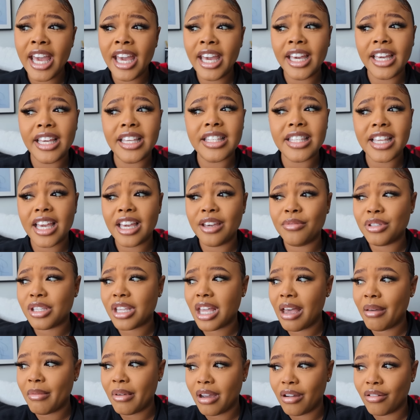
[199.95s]
He said he was
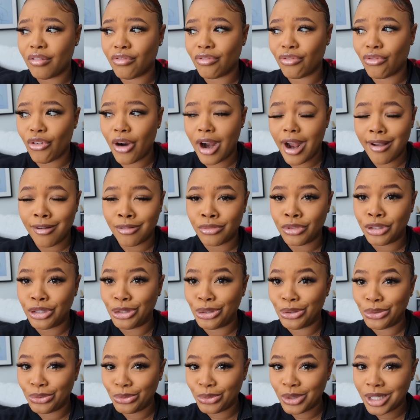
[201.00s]
coming around
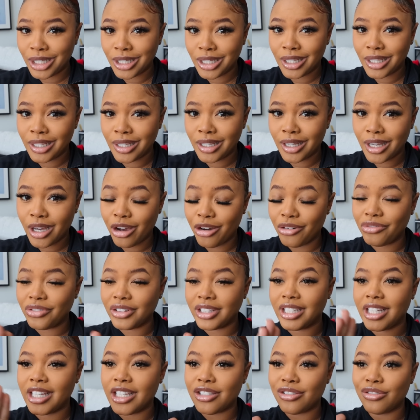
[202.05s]
noon.
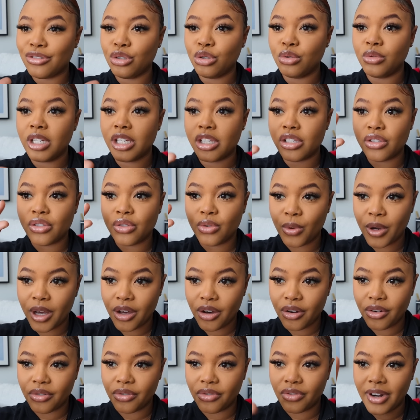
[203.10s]
Hopefully his noon is
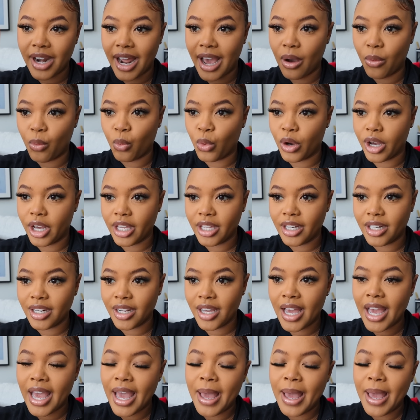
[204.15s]
twelve, not one.